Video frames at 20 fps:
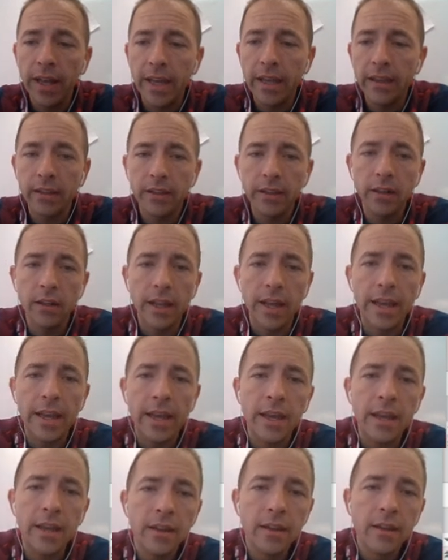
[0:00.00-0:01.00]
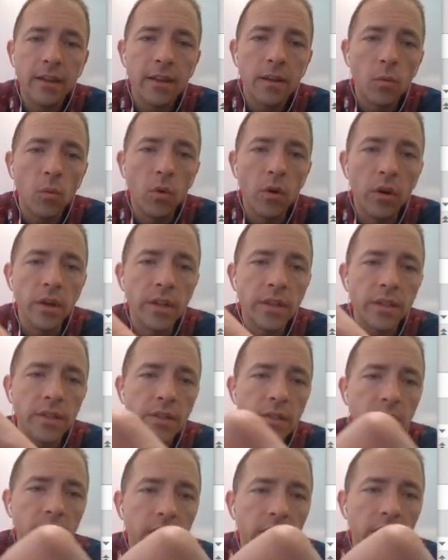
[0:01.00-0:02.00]
a
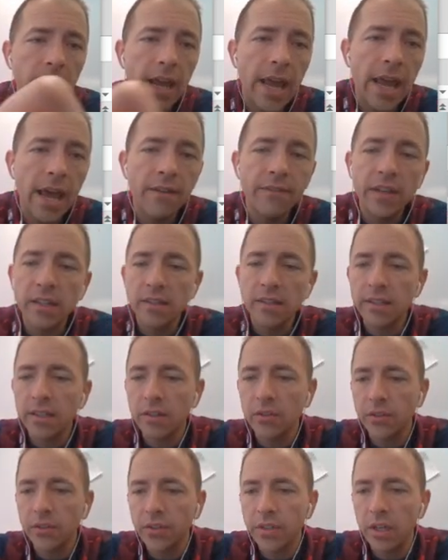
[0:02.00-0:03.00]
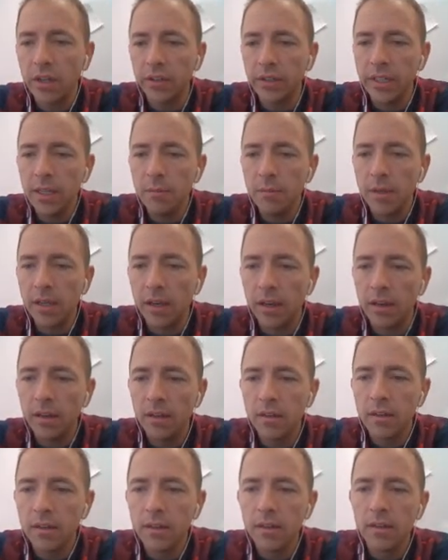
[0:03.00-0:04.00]
was having sickle cell anemia,
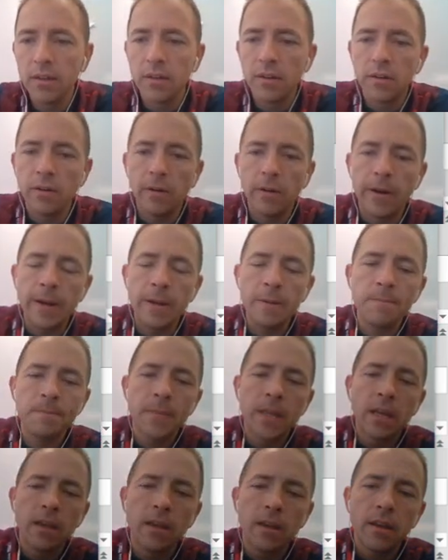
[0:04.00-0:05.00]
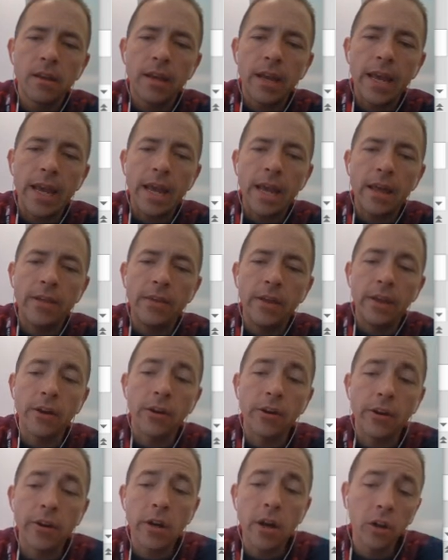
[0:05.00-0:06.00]
right? And they
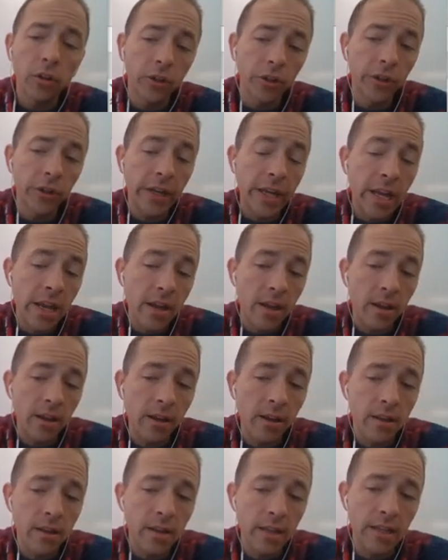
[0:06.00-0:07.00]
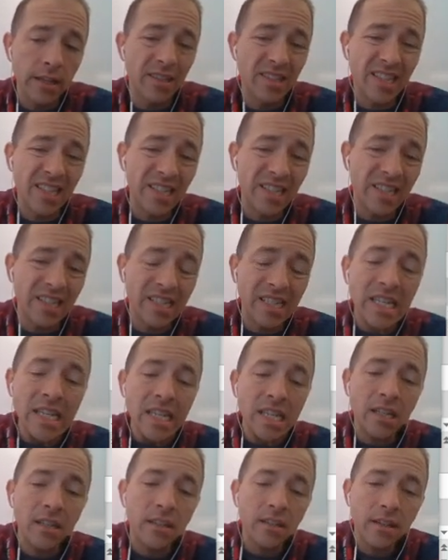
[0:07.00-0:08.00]
are colored in is the
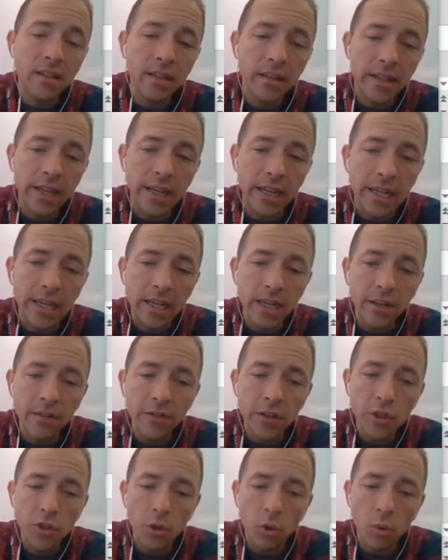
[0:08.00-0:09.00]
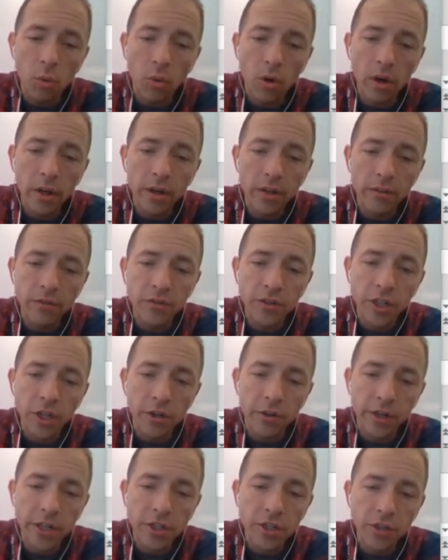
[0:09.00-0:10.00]
disease, then individual 1 of
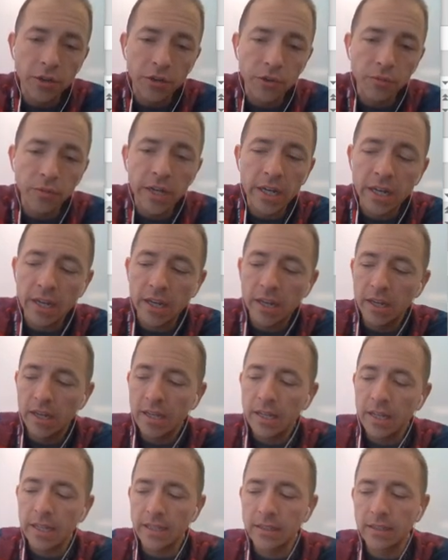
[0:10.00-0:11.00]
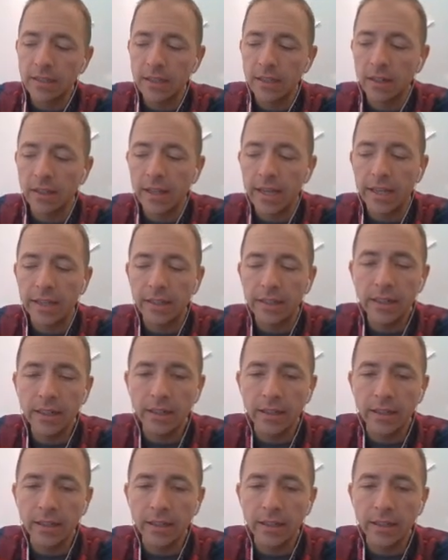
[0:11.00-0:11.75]
generation 3 is little a,